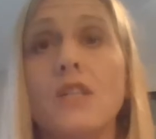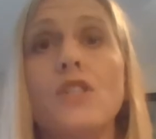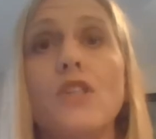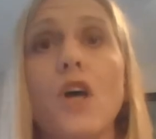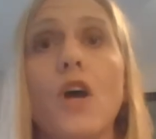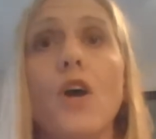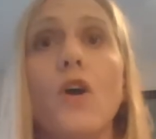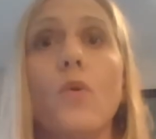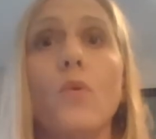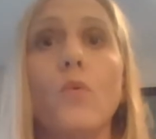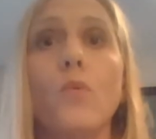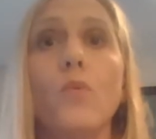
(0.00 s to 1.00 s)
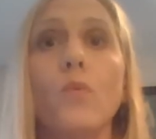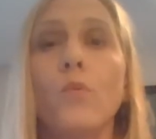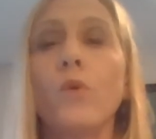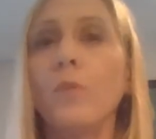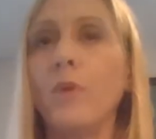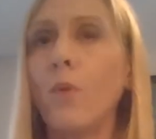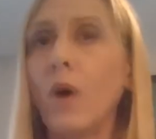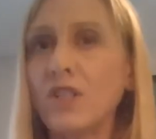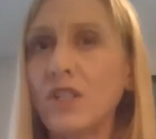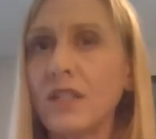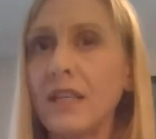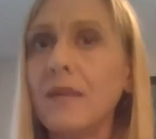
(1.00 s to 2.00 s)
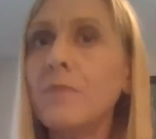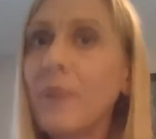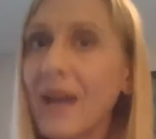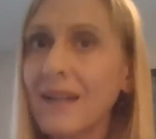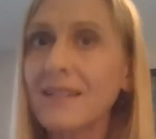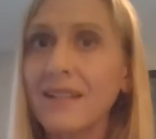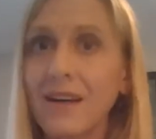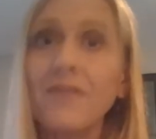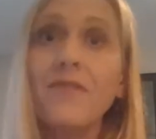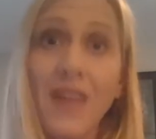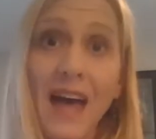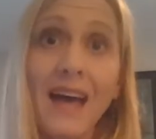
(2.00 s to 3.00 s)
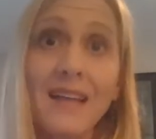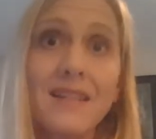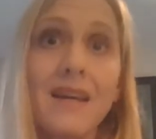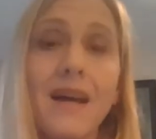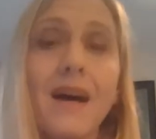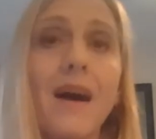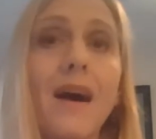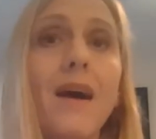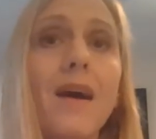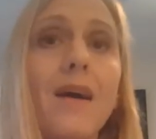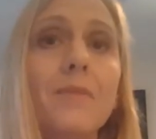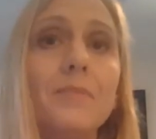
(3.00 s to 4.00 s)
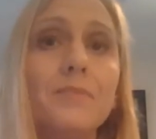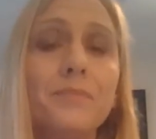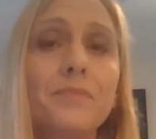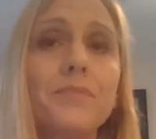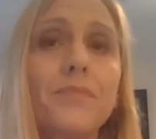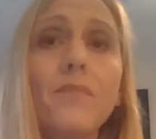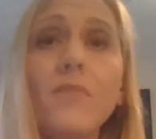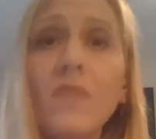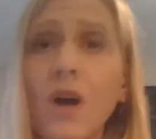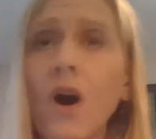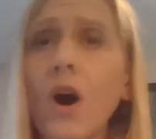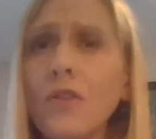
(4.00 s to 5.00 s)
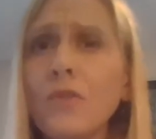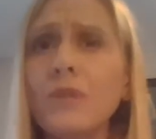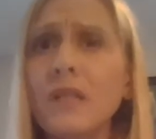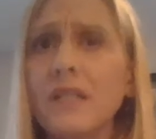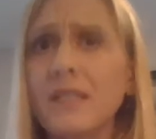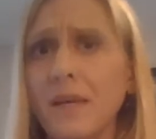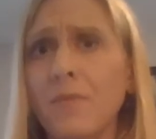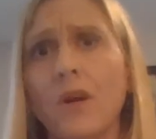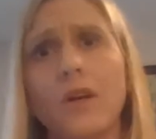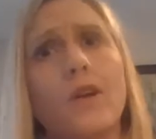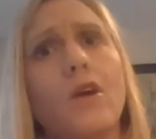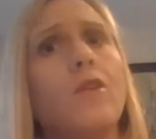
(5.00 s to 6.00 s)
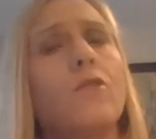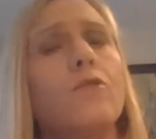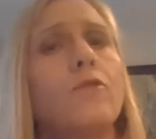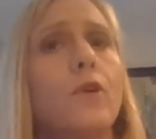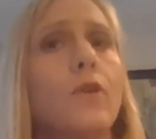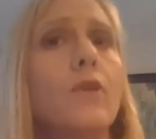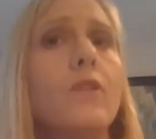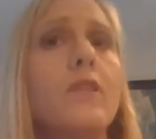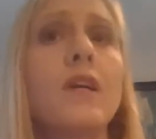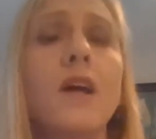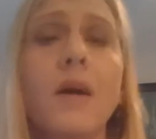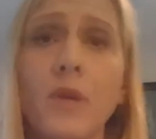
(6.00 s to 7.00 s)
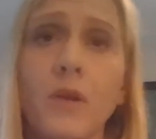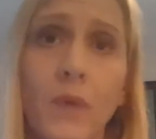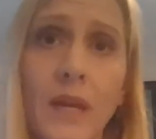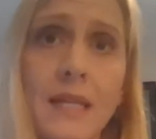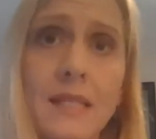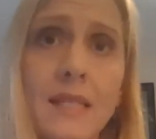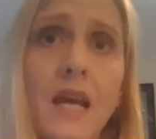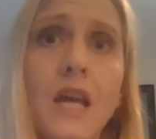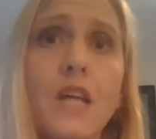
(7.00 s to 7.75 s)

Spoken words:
So we'll be watching the impact of that on the real estate market over the coming weeks.